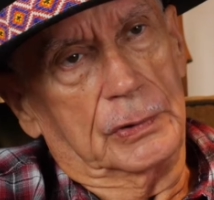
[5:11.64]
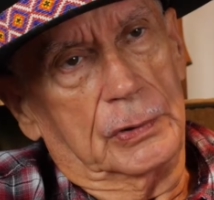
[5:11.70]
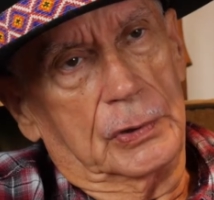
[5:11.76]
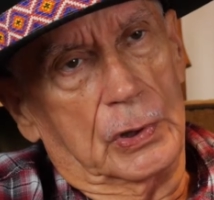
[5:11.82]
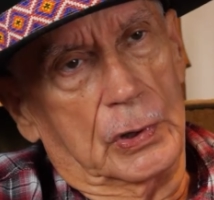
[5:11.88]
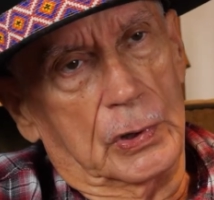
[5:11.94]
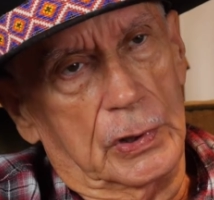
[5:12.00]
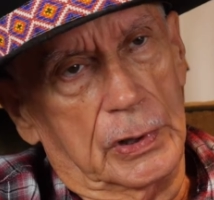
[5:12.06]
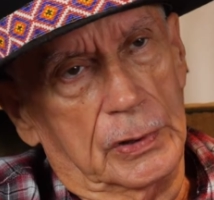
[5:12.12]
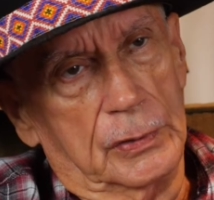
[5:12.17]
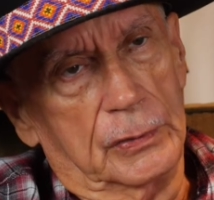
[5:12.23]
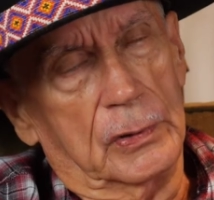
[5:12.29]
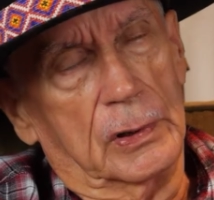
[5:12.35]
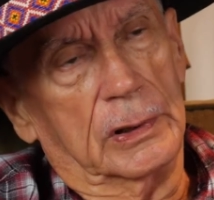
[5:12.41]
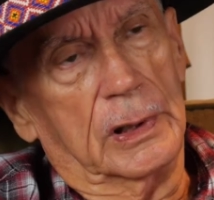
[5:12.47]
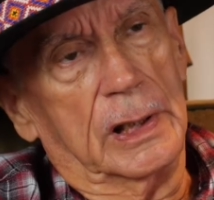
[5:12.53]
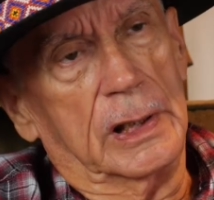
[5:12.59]
turn the
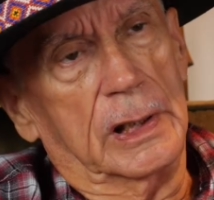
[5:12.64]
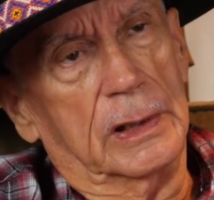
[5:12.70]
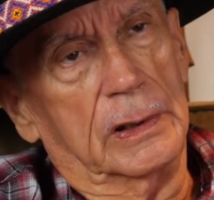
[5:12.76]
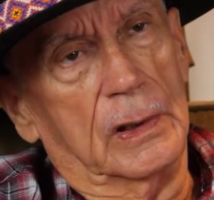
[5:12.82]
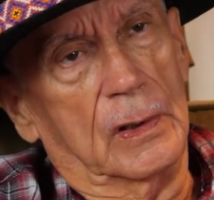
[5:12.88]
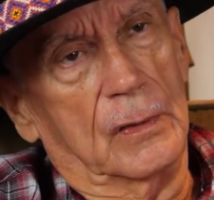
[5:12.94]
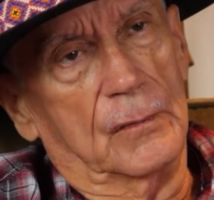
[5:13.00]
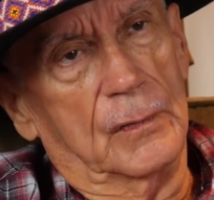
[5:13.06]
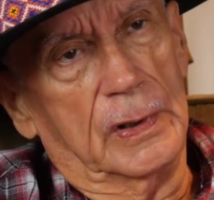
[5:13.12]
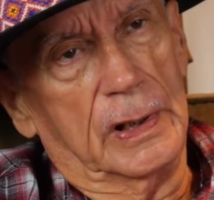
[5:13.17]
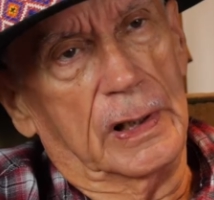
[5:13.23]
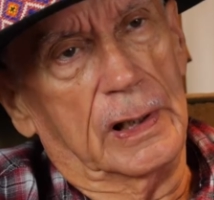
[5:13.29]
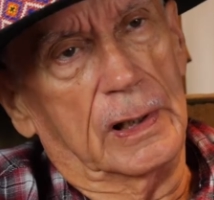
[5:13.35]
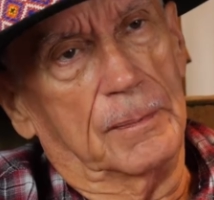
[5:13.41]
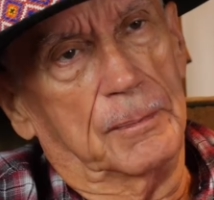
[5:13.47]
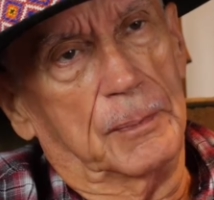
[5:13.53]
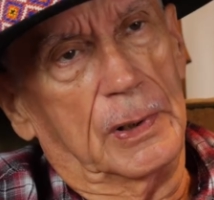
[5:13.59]
land over and
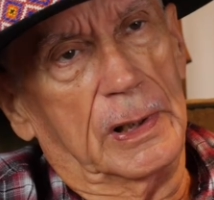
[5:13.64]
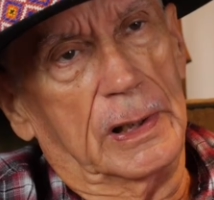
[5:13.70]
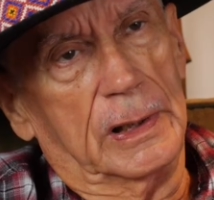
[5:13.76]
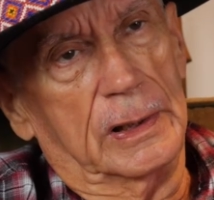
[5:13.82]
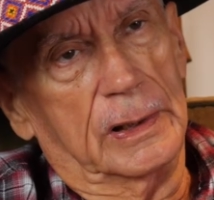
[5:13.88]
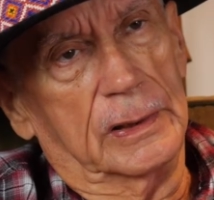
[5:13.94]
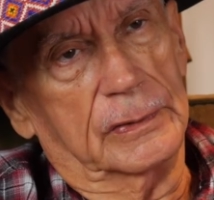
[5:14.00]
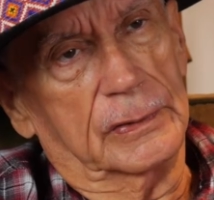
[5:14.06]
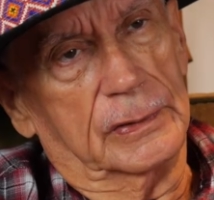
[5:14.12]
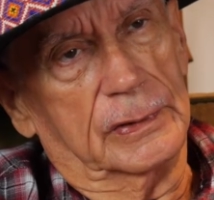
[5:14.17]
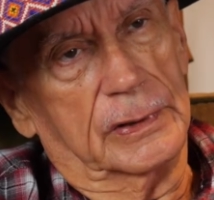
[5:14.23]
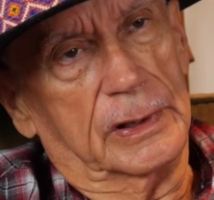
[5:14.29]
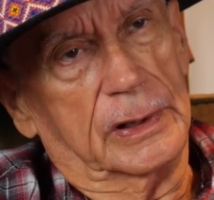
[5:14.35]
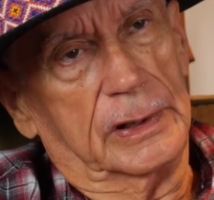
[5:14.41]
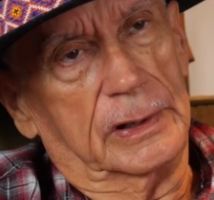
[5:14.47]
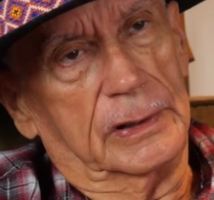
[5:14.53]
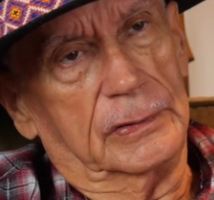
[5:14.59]
help plant other
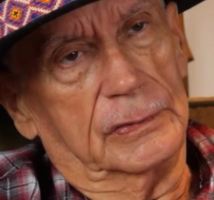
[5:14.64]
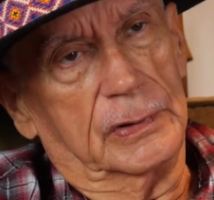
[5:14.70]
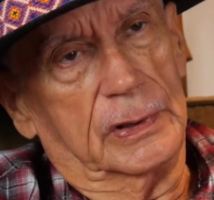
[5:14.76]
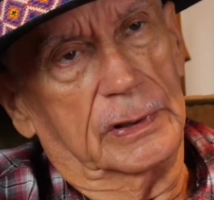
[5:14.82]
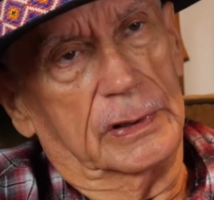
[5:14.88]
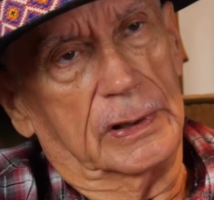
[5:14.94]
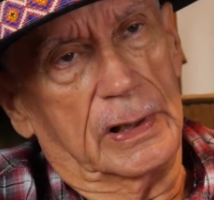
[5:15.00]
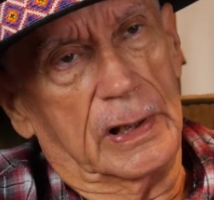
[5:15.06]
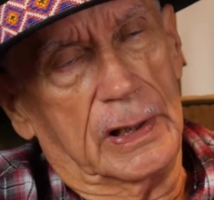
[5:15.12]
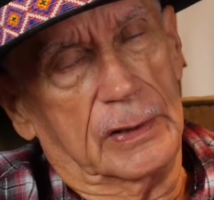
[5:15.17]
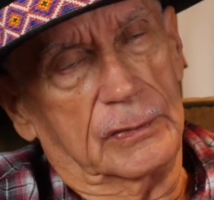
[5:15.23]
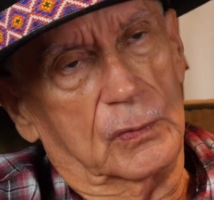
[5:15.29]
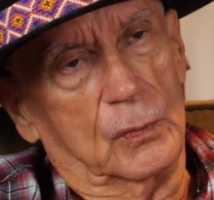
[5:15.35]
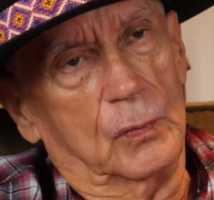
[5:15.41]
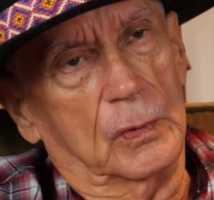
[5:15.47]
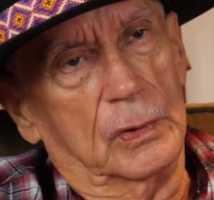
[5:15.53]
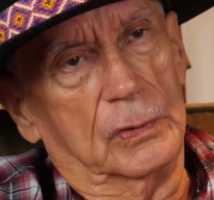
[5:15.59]
things. And
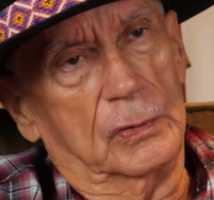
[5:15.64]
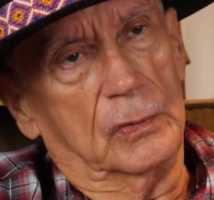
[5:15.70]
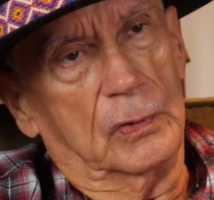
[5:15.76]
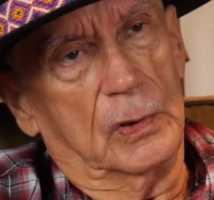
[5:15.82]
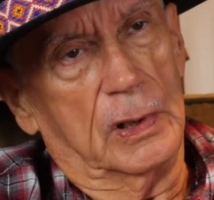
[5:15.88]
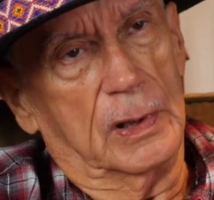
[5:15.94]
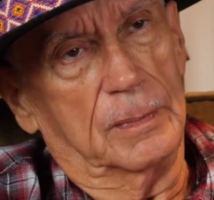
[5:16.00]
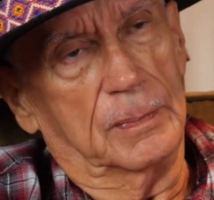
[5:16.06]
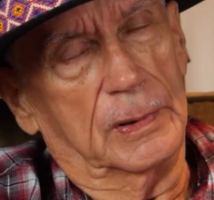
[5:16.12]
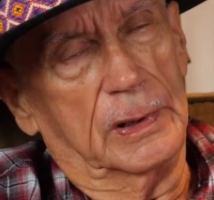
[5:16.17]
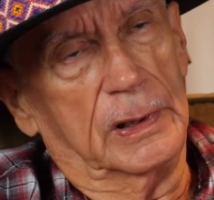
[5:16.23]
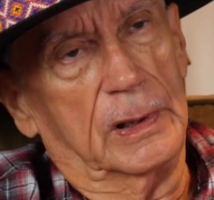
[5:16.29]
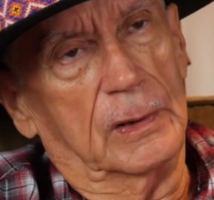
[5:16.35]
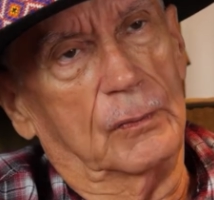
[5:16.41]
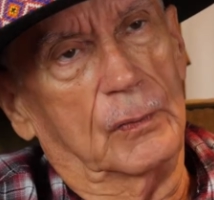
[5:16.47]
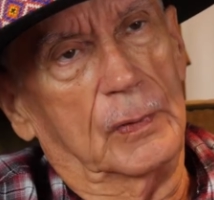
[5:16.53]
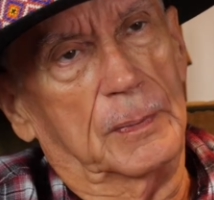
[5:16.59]
after one crop
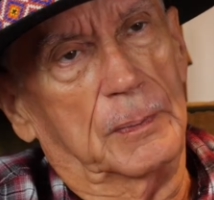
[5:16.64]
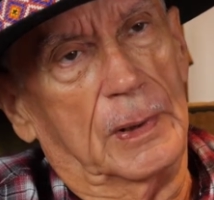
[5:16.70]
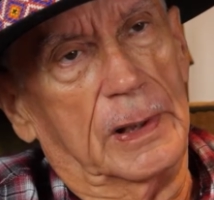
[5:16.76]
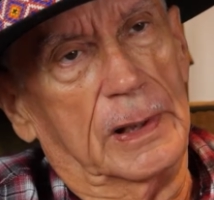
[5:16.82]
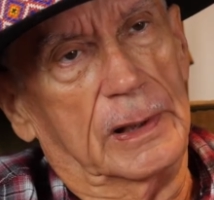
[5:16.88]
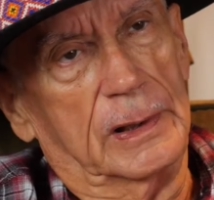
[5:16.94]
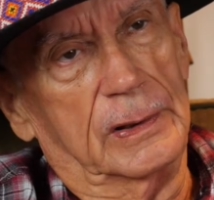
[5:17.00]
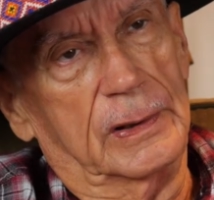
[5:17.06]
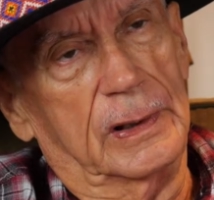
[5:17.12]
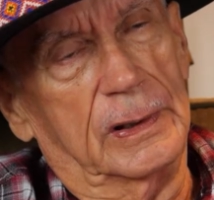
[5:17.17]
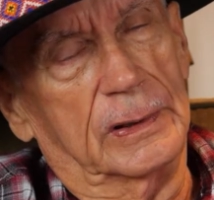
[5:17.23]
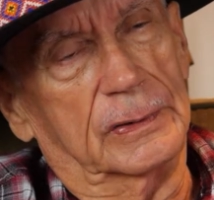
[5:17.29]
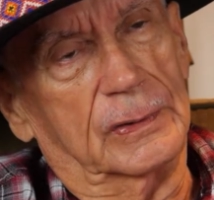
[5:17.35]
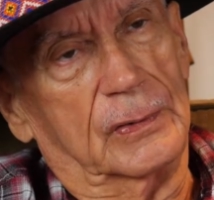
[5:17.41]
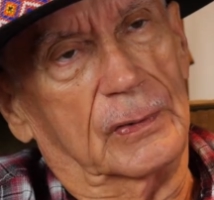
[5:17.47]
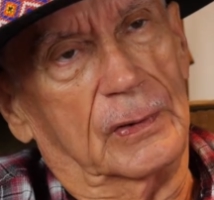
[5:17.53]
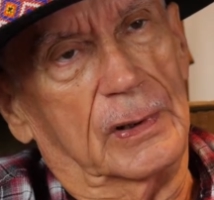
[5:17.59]
left, we planted
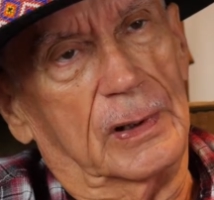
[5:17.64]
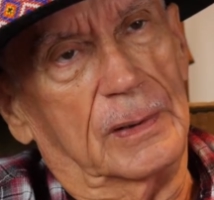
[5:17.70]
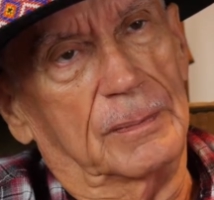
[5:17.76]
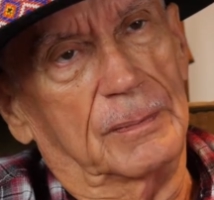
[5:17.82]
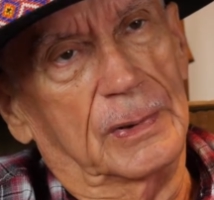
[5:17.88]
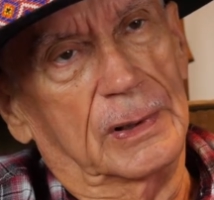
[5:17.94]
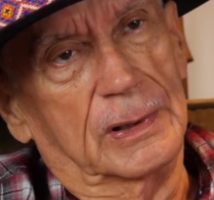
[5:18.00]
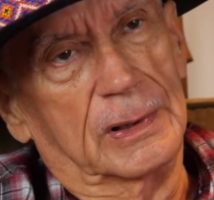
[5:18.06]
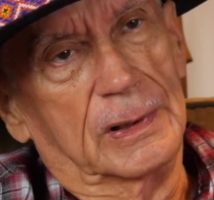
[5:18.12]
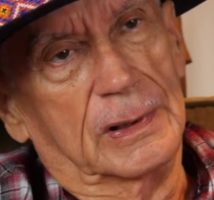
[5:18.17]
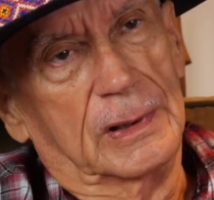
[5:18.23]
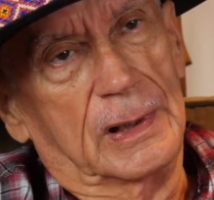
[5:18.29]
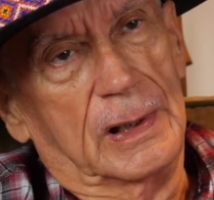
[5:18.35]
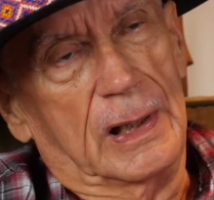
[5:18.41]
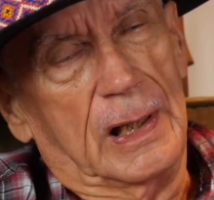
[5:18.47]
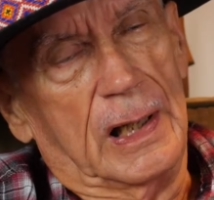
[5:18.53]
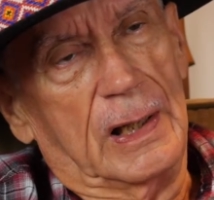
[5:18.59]
another crop.
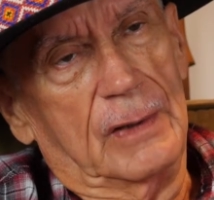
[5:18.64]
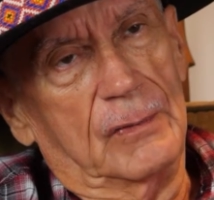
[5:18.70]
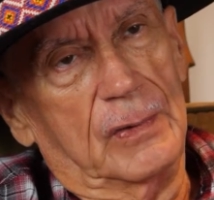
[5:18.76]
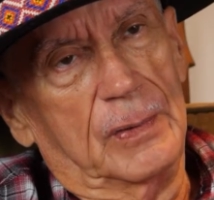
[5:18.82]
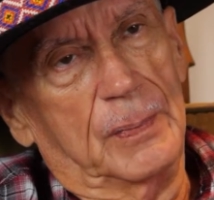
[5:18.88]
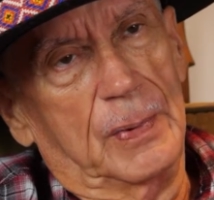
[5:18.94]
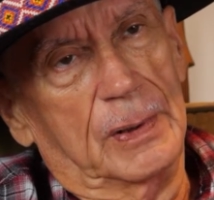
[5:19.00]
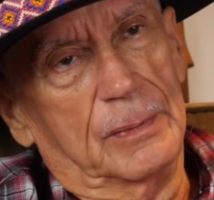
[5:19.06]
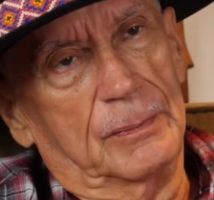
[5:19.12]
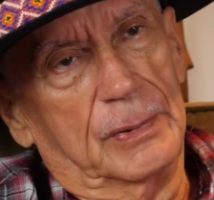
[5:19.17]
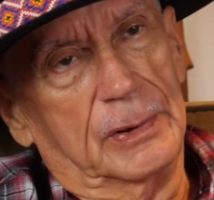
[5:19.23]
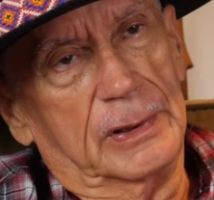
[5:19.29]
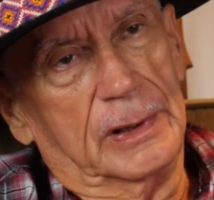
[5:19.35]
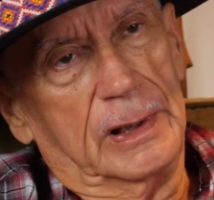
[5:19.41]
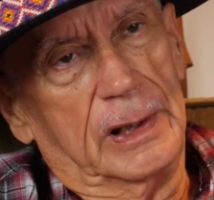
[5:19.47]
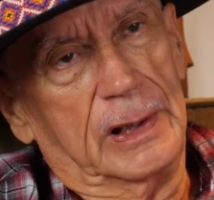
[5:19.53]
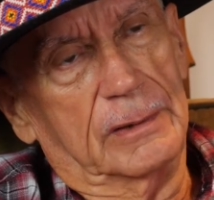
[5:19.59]
I remember
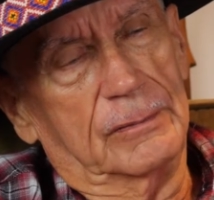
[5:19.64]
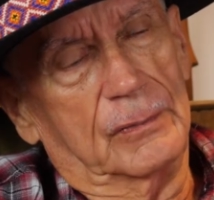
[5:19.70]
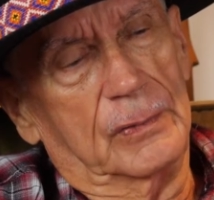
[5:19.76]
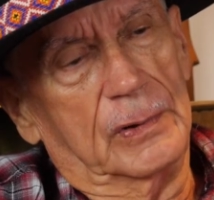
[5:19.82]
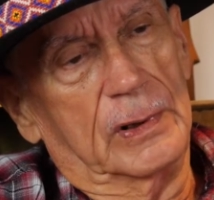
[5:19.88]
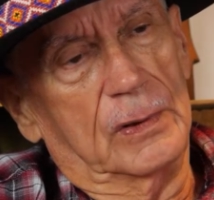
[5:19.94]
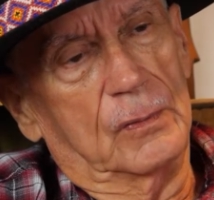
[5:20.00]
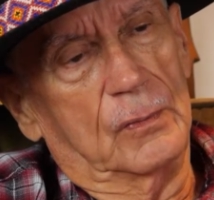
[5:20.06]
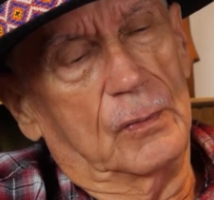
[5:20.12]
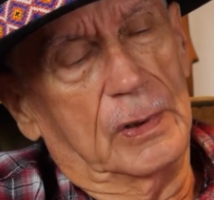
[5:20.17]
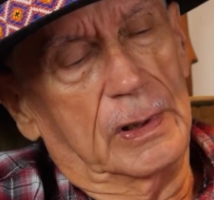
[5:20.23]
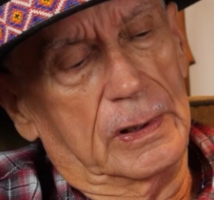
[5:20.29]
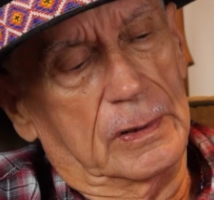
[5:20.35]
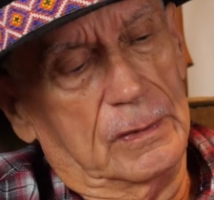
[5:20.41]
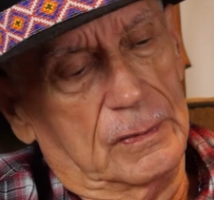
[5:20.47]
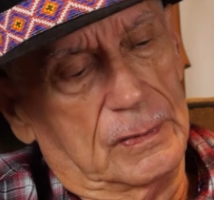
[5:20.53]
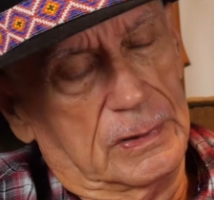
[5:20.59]
that real
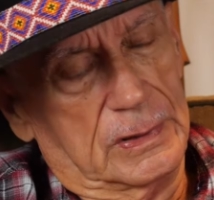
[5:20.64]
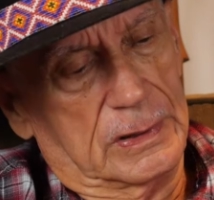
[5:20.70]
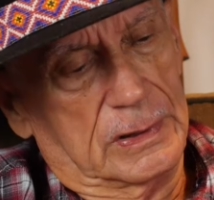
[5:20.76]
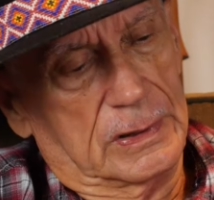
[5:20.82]
well.